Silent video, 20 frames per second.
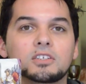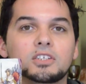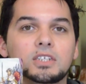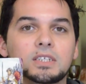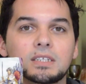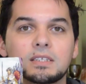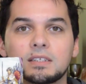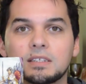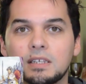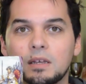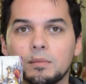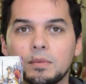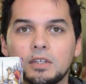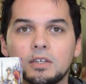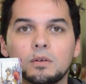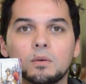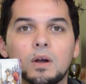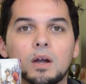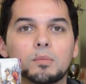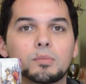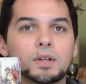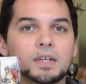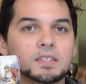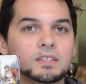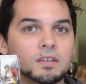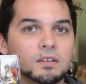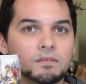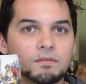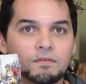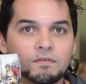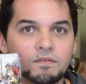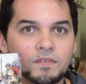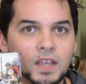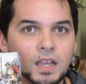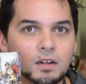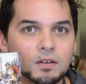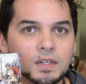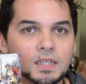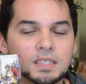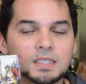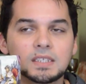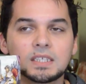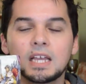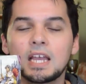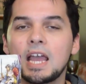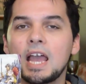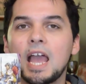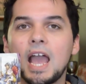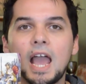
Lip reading: She is somebody who operates on fairness